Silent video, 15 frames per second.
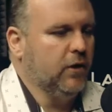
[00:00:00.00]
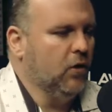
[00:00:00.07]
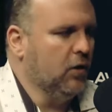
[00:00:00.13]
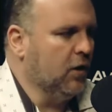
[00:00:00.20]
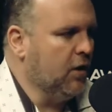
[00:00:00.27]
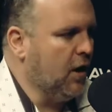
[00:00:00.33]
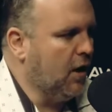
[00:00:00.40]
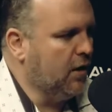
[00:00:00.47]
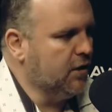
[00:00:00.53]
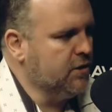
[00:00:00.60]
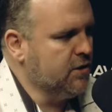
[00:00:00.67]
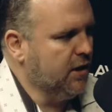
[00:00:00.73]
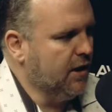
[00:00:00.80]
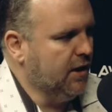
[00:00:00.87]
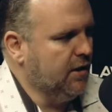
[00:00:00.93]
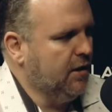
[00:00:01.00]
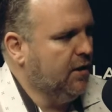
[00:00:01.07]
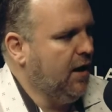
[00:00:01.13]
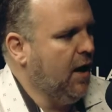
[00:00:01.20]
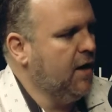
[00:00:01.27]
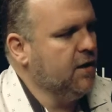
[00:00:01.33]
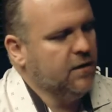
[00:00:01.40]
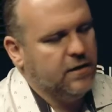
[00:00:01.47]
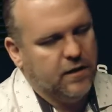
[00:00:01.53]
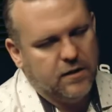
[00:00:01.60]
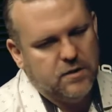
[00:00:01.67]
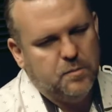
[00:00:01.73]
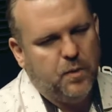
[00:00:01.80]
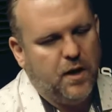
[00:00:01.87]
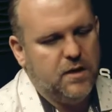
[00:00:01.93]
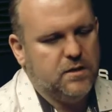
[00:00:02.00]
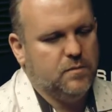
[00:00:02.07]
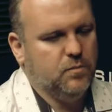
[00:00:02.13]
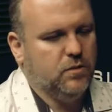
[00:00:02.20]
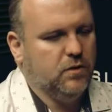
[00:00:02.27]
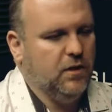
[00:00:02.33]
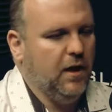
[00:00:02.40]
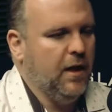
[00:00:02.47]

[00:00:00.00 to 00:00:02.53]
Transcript: go to college that anything is possible.